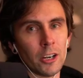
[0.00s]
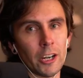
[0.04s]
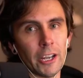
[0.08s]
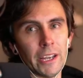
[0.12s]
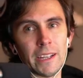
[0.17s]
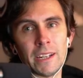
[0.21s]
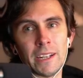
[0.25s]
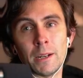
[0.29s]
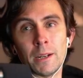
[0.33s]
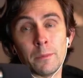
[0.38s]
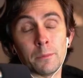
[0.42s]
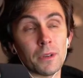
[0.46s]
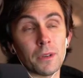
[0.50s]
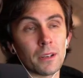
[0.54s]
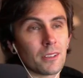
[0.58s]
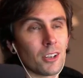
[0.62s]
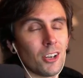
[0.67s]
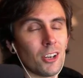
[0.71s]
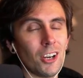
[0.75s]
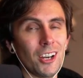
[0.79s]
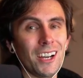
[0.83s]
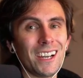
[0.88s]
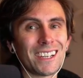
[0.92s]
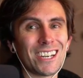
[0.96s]
and I'm
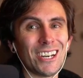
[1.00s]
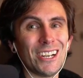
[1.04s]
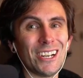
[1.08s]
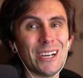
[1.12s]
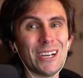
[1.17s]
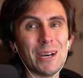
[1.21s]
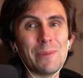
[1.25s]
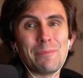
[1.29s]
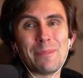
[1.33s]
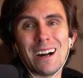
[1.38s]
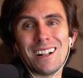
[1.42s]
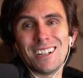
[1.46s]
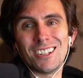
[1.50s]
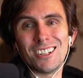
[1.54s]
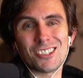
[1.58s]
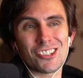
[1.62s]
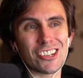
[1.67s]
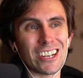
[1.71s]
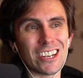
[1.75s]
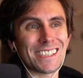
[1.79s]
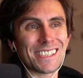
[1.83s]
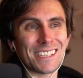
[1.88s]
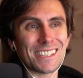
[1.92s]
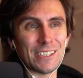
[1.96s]
gonna
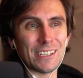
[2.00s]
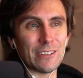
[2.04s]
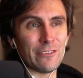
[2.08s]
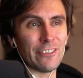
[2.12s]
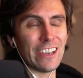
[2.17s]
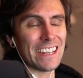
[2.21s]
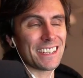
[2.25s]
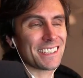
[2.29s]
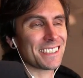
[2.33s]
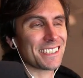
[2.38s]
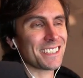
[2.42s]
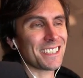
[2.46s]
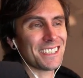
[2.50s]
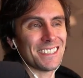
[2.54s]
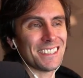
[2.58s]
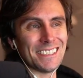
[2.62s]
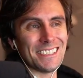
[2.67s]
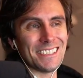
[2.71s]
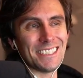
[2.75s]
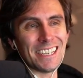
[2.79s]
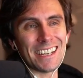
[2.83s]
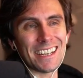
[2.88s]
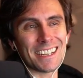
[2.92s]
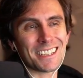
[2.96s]
apologize in advance to the
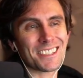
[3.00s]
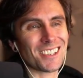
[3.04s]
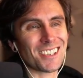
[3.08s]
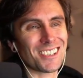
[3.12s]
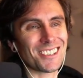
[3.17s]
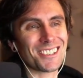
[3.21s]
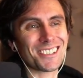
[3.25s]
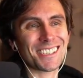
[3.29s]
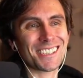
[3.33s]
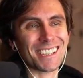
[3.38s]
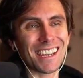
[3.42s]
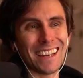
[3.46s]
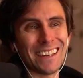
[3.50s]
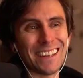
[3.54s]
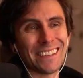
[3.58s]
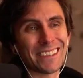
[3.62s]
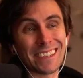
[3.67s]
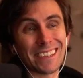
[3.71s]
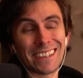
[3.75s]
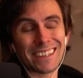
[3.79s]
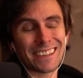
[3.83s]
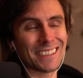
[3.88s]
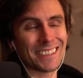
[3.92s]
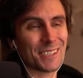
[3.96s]
dancers. I
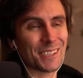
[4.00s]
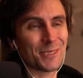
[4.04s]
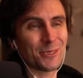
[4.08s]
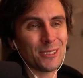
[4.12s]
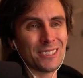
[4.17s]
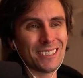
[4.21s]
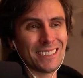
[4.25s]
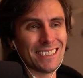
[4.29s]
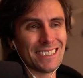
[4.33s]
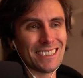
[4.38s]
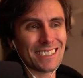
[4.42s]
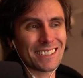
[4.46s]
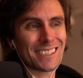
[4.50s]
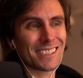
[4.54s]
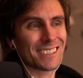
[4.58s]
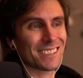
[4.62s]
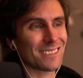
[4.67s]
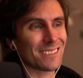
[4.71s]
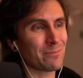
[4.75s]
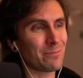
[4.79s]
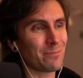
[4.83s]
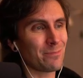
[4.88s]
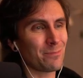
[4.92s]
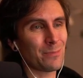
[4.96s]
think this one is
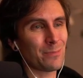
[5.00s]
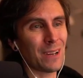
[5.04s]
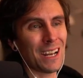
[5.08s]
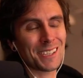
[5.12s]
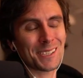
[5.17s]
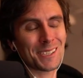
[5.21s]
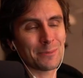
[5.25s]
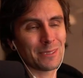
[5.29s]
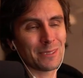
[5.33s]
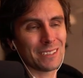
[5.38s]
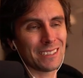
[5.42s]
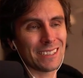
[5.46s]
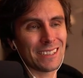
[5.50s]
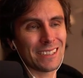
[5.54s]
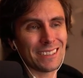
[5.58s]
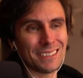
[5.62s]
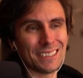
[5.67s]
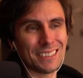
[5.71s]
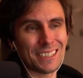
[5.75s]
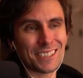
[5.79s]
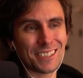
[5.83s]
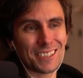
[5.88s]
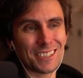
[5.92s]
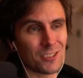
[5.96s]
possibly the
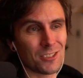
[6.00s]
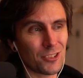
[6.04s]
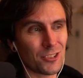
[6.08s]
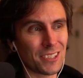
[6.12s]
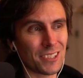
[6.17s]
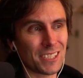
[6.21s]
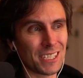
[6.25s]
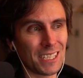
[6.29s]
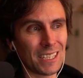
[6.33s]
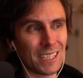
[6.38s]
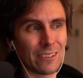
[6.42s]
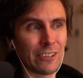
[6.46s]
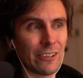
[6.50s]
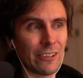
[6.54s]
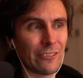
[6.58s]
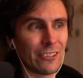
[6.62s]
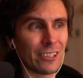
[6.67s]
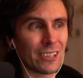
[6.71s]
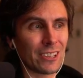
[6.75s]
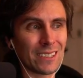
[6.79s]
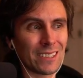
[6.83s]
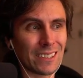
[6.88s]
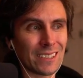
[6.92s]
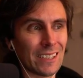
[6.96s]
least interesting of
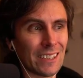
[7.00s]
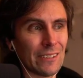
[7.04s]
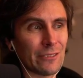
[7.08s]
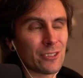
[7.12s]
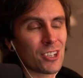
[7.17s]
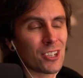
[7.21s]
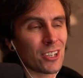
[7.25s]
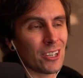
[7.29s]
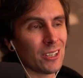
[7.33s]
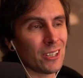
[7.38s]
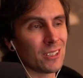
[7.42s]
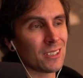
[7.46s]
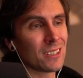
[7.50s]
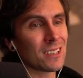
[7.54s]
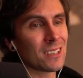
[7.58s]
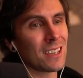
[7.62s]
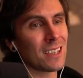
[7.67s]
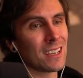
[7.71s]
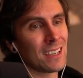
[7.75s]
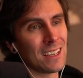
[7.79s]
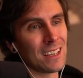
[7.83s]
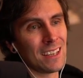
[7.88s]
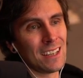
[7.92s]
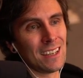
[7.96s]
everything they've shown.
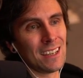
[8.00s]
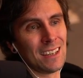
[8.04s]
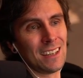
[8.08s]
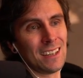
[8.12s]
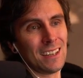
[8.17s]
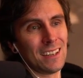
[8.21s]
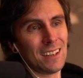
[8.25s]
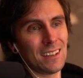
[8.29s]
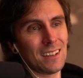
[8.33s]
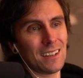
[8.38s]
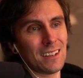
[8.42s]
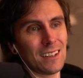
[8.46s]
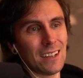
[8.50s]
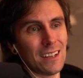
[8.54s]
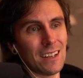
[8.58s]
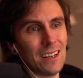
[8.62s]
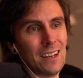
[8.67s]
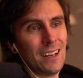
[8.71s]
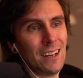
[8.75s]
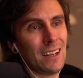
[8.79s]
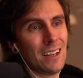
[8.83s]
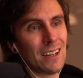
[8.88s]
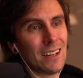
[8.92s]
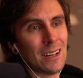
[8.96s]

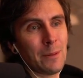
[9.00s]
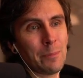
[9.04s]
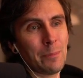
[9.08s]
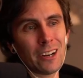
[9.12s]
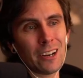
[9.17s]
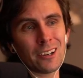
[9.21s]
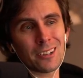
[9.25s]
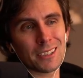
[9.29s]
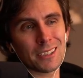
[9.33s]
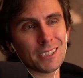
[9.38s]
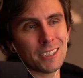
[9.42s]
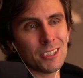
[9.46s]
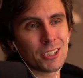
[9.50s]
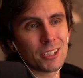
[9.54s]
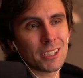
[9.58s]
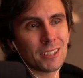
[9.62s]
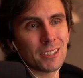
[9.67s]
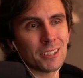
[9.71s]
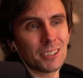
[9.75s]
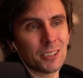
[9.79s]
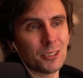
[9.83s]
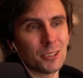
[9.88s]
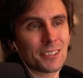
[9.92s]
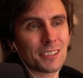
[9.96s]
Apparently you can
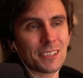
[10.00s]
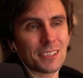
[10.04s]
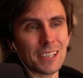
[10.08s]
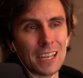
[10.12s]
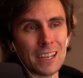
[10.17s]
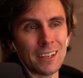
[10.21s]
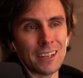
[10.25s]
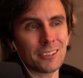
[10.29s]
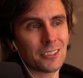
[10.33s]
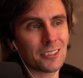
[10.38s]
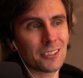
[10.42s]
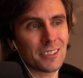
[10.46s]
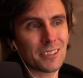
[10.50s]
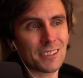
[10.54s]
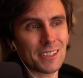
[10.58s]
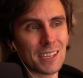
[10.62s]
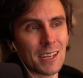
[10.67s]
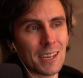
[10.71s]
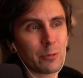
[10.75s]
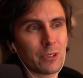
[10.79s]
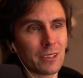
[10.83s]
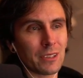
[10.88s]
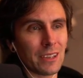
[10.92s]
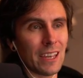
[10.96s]
do standard
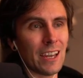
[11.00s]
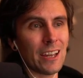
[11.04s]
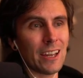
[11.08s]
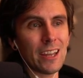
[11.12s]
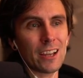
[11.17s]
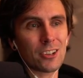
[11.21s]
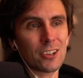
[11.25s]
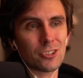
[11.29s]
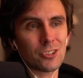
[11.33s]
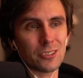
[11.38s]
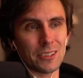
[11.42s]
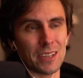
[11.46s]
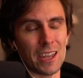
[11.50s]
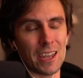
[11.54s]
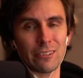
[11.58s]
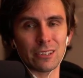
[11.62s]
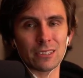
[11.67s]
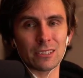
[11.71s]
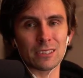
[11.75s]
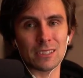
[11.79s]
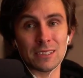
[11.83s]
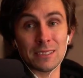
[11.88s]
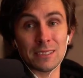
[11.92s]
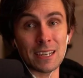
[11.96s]
step without actually having
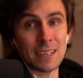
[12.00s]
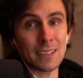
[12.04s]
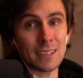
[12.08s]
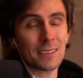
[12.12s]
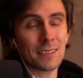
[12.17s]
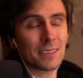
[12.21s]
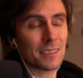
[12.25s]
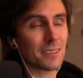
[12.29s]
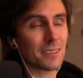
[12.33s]
to dance.